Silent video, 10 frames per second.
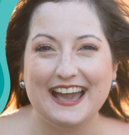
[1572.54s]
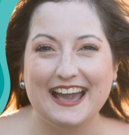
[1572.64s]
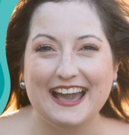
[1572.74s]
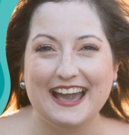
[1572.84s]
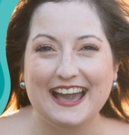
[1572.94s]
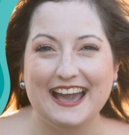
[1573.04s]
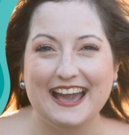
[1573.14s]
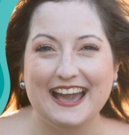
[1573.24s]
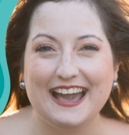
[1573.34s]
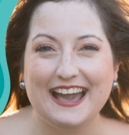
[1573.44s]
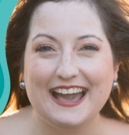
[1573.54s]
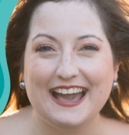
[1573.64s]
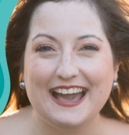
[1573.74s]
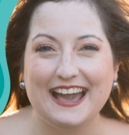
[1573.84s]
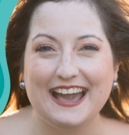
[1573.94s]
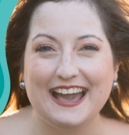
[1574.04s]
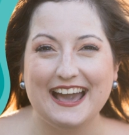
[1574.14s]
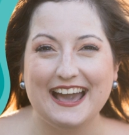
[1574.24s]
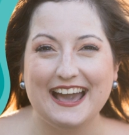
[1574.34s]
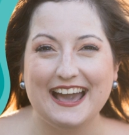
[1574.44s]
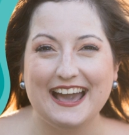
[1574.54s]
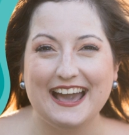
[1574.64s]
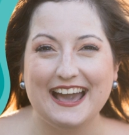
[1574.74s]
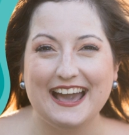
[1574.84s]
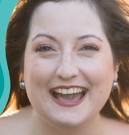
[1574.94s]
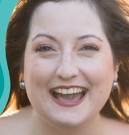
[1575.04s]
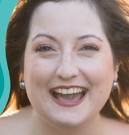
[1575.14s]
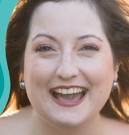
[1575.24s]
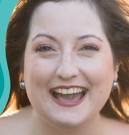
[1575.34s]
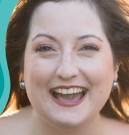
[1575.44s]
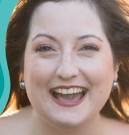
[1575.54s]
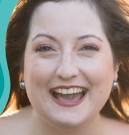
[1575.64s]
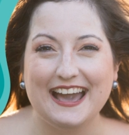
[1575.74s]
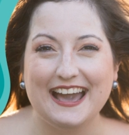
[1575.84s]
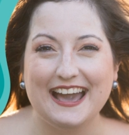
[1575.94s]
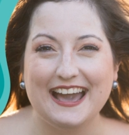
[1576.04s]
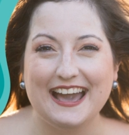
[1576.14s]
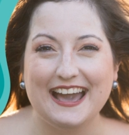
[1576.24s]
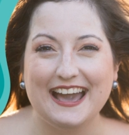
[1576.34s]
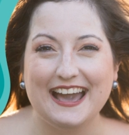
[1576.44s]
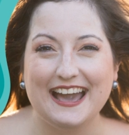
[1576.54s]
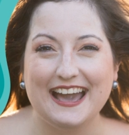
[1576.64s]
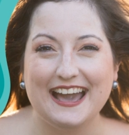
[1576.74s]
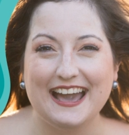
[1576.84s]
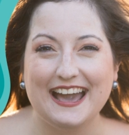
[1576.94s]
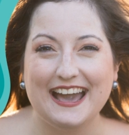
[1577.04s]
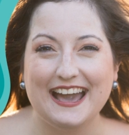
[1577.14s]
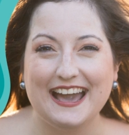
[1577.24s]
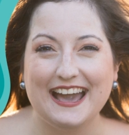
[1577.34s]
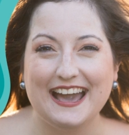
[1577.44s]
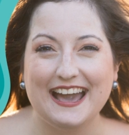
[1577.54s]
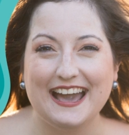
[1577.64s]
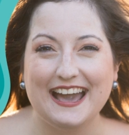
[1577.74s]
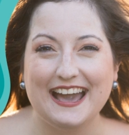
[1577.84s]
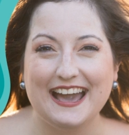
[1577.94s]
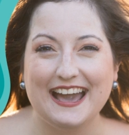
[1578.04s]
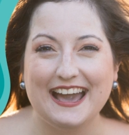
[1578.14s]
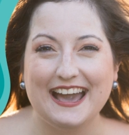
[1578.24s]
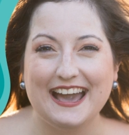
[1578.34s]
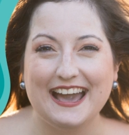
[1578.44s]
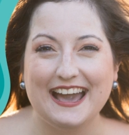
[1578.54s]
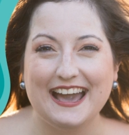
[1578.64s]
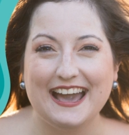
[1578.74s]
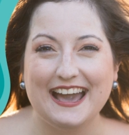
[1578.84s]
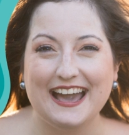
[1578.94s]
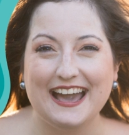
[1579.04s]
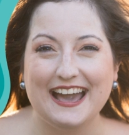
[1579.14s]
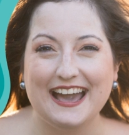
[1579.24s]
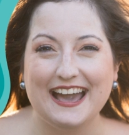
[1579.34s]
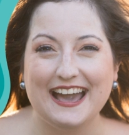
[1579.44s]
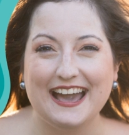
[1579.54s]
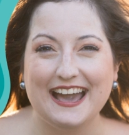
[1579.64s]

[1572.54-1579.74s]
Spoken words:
This is a still picture; no speech is visible.